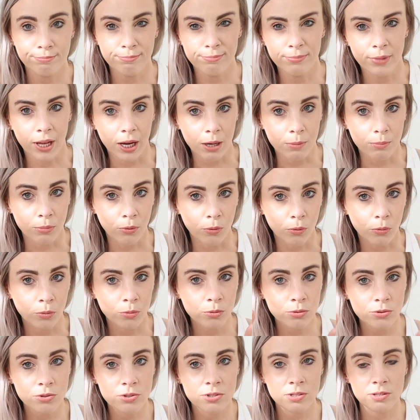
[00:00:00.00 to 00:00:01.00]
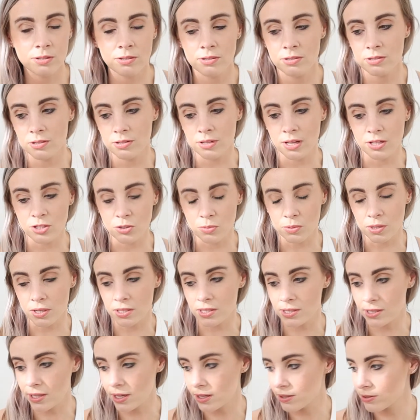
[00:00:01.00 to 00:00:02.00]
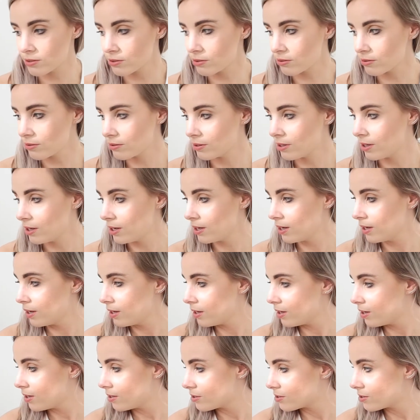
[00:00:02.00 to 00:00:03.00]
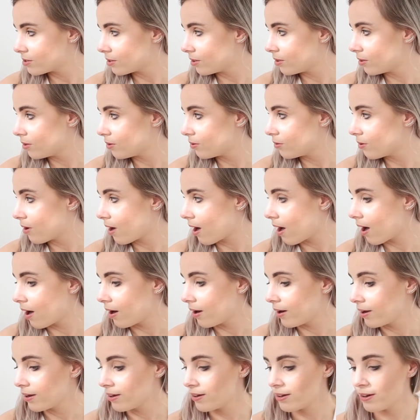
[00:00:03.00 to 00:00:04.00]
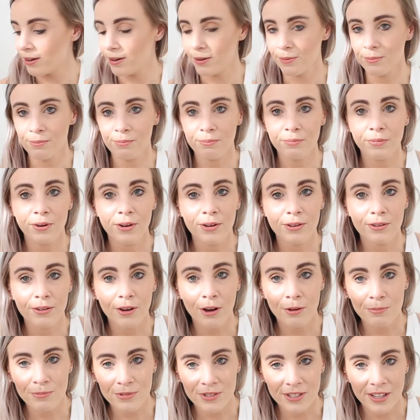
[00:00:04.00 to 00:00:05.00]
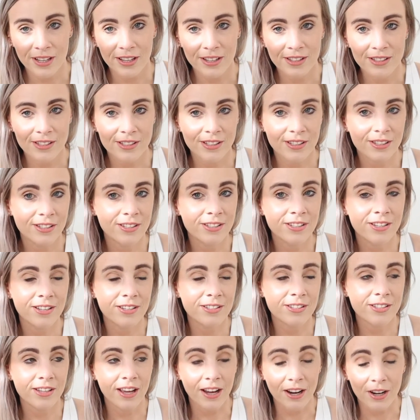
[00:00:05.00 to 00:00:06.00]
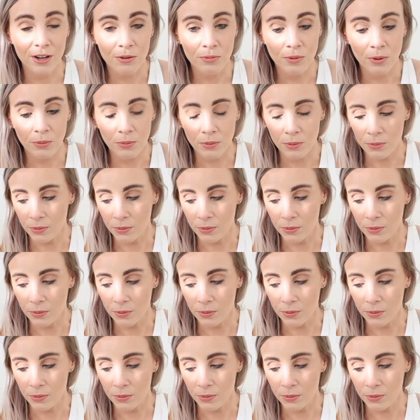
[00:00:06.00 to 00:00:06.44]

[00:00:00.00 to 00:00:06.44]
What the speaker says: like balls, so that's what it stands on. So I am obsessed. This is exactly what we